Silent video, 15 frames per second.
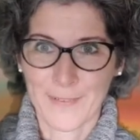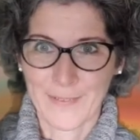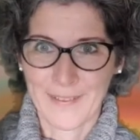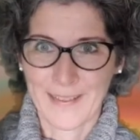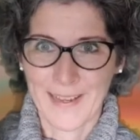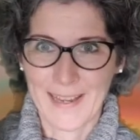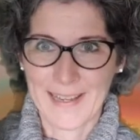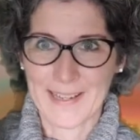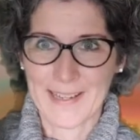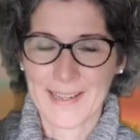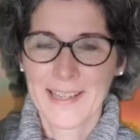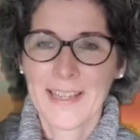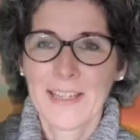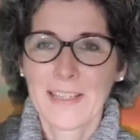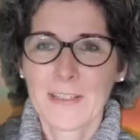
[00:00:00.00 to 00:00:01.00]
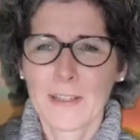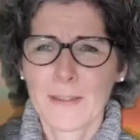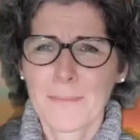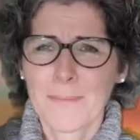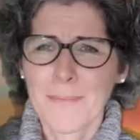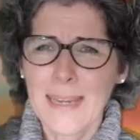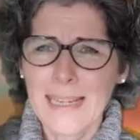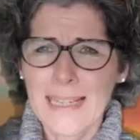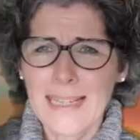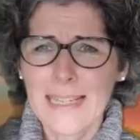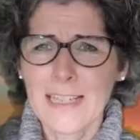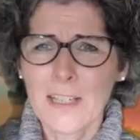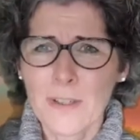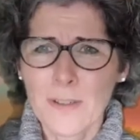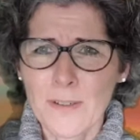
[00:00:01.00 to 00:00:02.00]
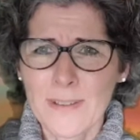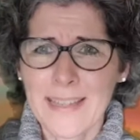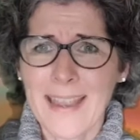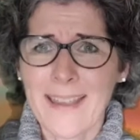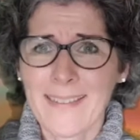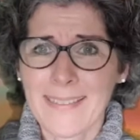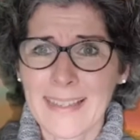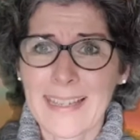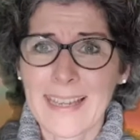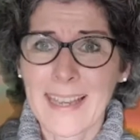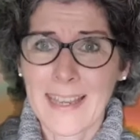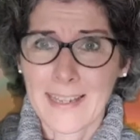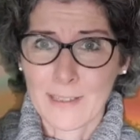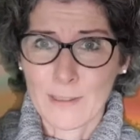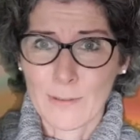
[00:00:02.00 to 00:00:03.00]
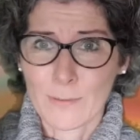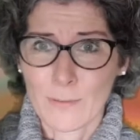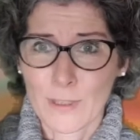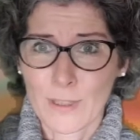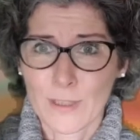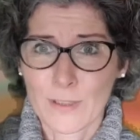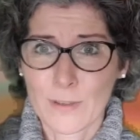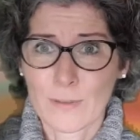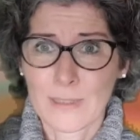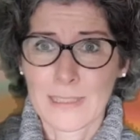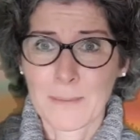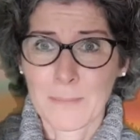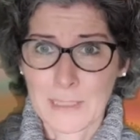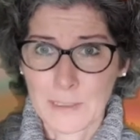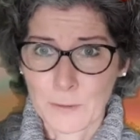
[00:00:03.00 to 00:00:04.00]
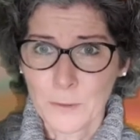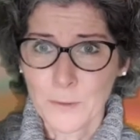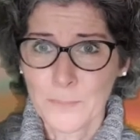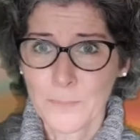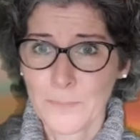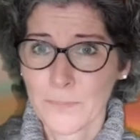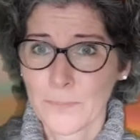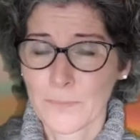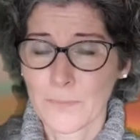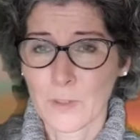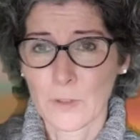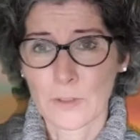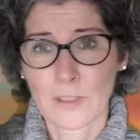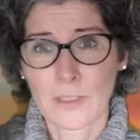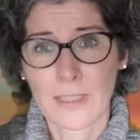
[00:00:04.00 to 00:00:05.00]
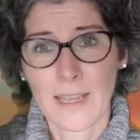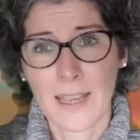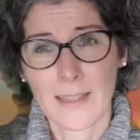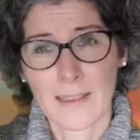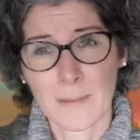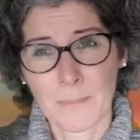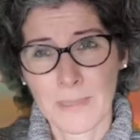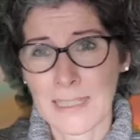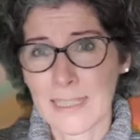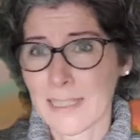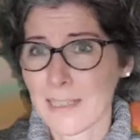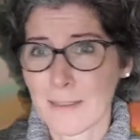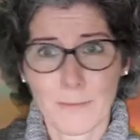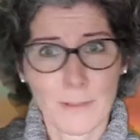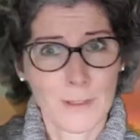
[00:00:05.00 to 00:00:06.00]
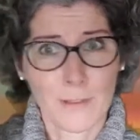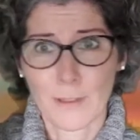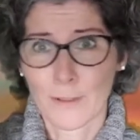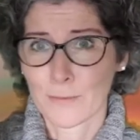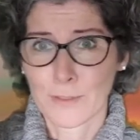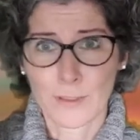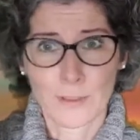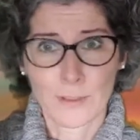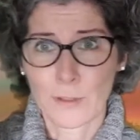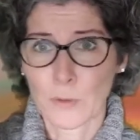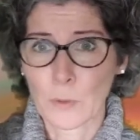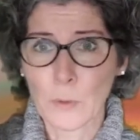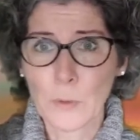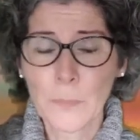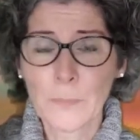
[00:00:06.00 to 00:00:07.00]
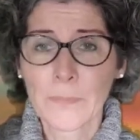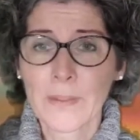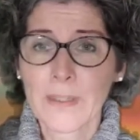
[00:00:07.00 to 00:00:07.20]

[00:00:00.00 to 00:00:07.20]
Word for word: Okay, so it mainly goes at the end of words or in the middle, not at the beginning very often at all.